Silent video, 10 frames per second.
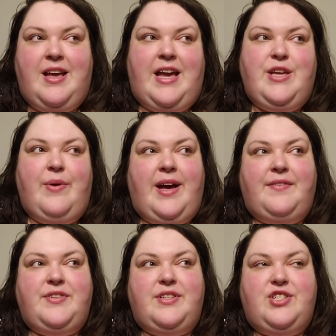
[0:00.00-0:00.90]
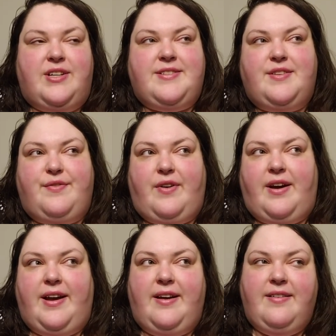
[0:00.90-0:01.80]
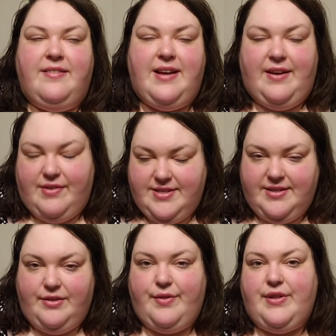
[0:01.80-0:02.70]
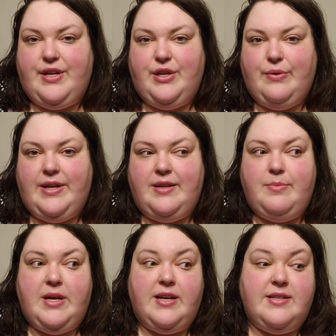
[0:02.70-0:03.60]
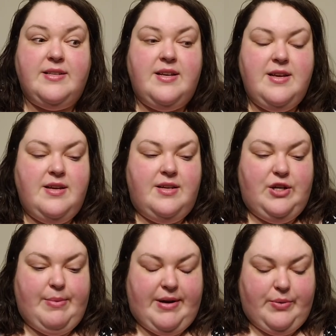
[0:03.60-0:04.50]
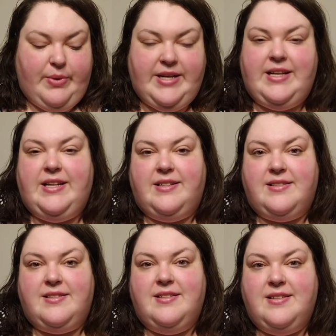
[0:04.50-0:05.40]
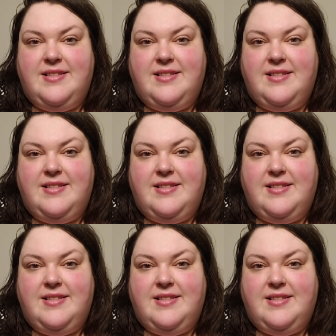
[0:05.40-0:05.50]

and you have to justify every single thing you eat because no matter what it is,